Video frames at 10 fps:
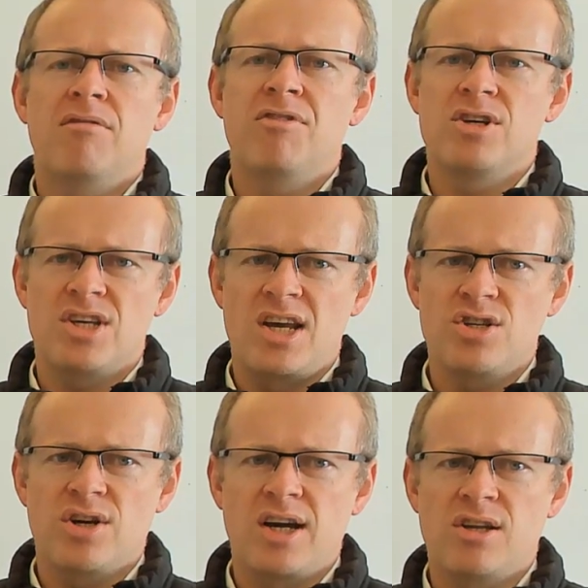first
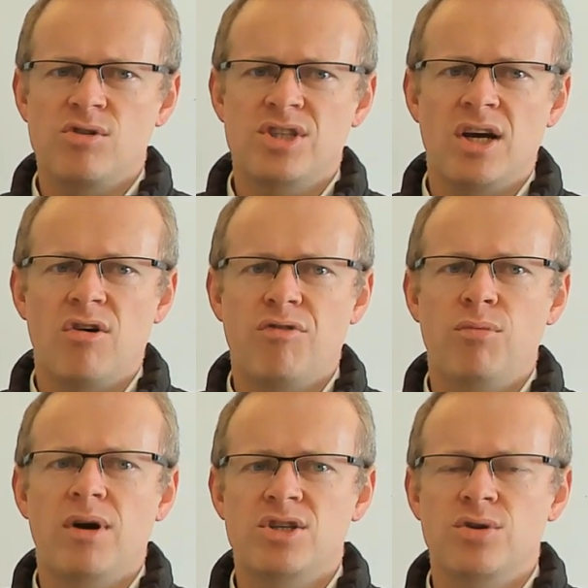educate
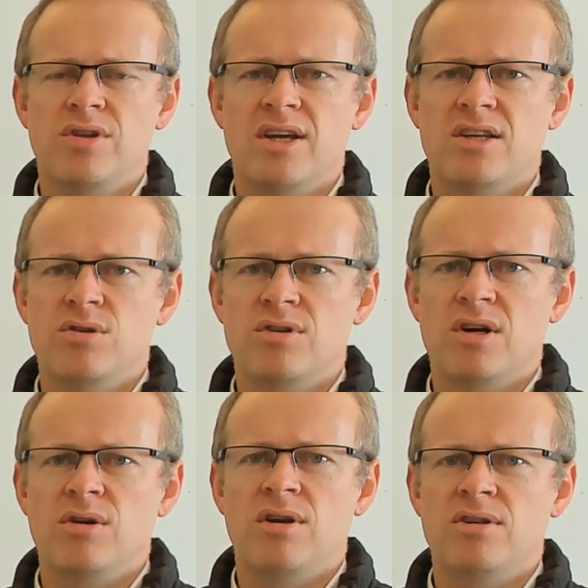yourself to make sure that you
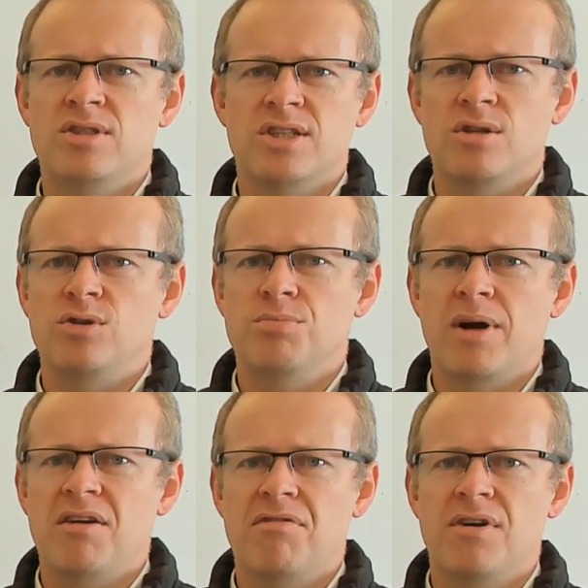don't just
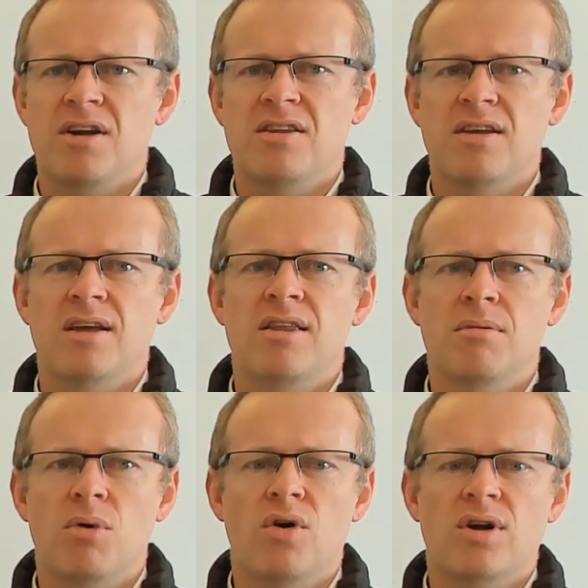lose money for nothing
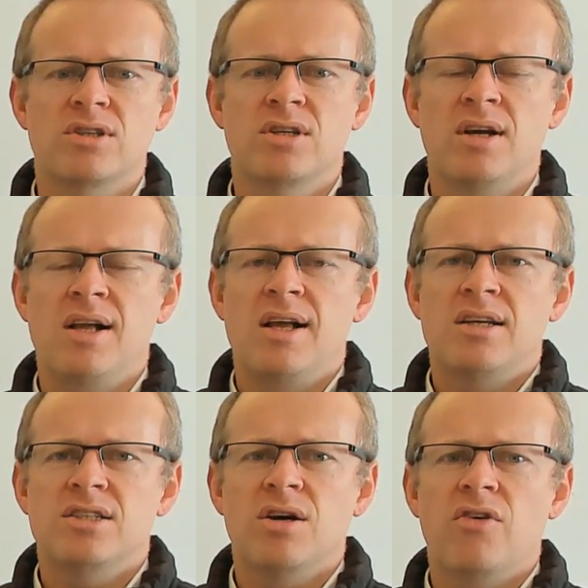in the markets.
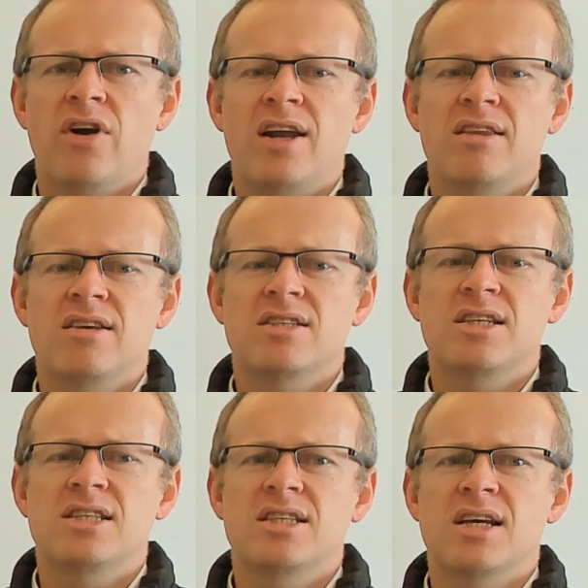So really,
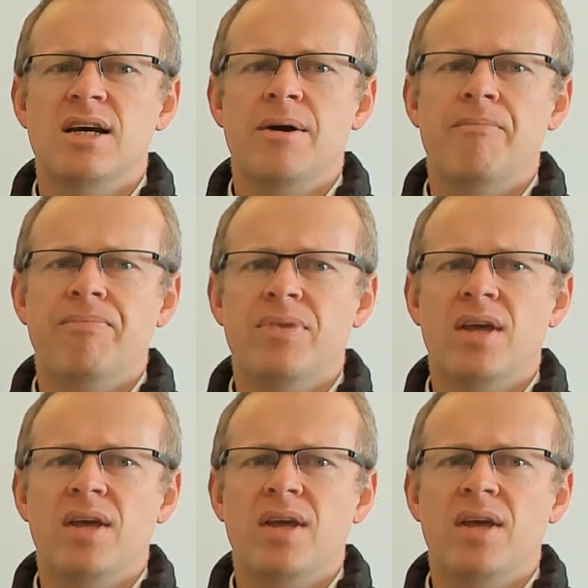this is a